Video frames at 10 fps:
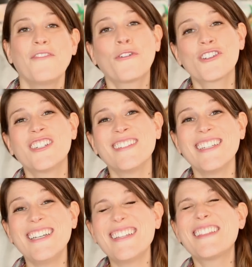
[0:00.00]

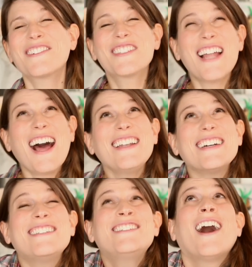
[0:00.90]
Unfortunately, there's not
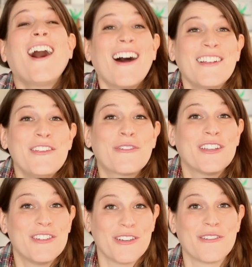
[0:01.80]
a ton you
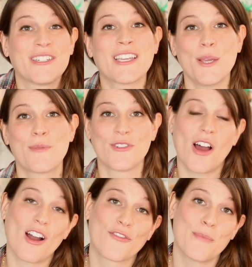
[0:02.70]
can do to keep your
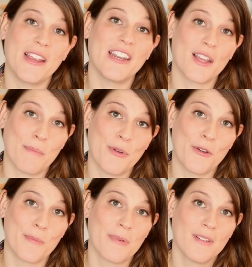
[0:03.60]
dog from eating
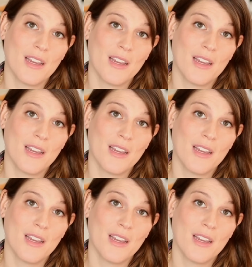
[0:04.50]
poop.